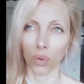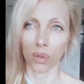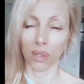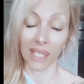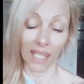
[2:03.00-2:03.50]
you
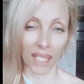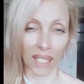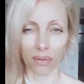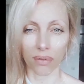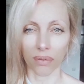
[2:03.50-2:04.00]

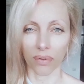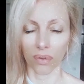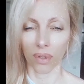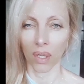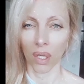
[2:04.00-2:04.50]
give?
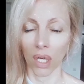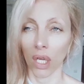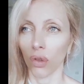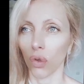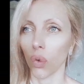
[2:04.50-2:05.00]

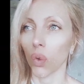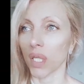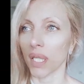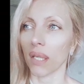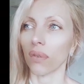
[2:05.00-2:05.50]
Do you
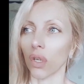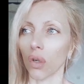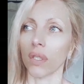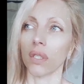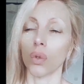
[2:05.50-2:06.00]
receive the
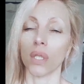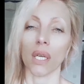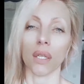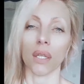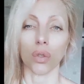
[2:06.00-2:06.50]
love that you
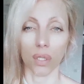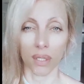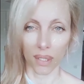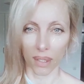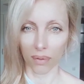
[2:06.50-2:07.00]
think that you
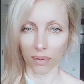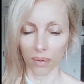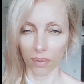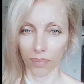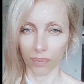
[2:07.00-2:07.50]
deserve?
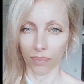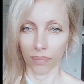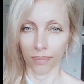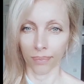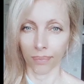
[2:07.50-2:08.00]

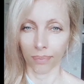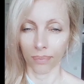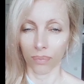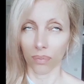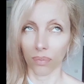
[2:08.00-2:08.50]

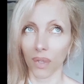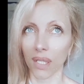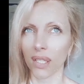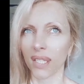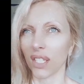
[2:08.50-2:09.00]

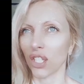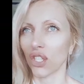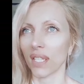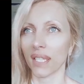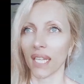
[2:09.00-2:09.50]
These are
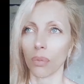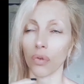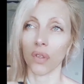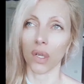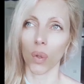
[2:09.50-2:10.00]
just some
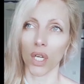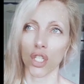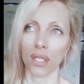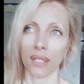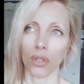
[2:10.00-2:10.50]
of the
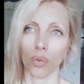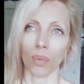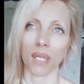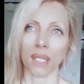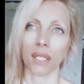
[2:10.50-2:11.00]
questions that you
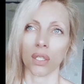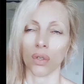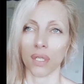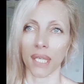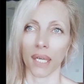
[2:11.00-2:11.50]
must ask
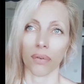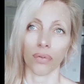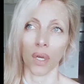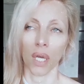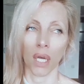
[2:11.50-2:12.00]

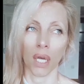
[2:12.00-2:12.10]
yourself